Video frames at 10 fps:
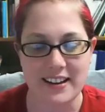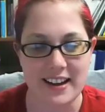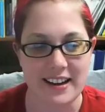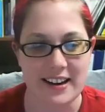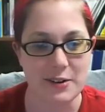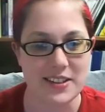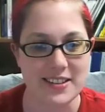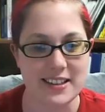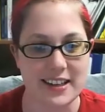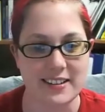Yeah, and yeah. I was
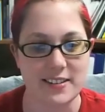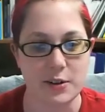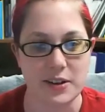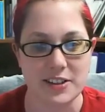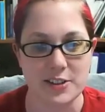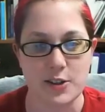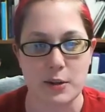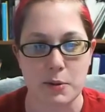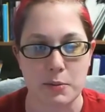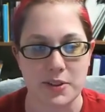like token
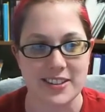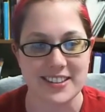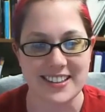astronomer person.